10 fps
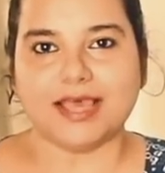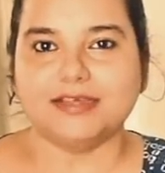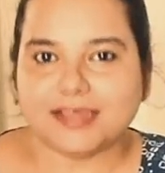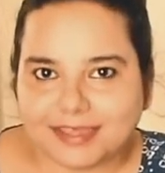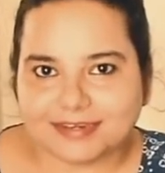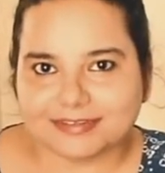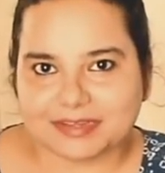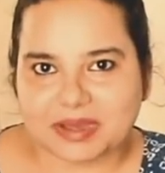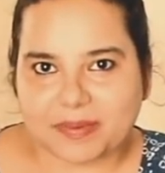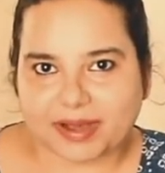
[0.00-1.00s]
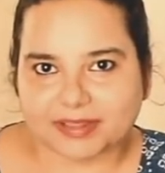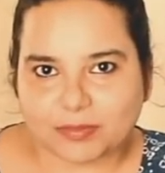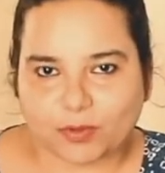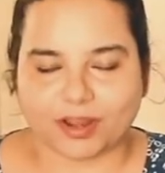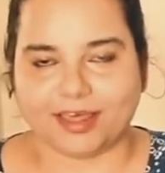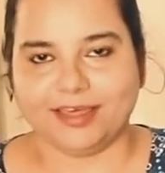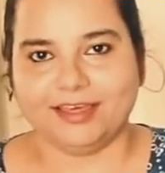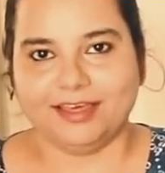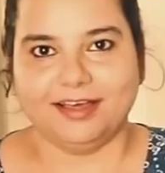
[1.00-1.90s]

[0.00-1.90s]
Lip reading: again naka parayna pole.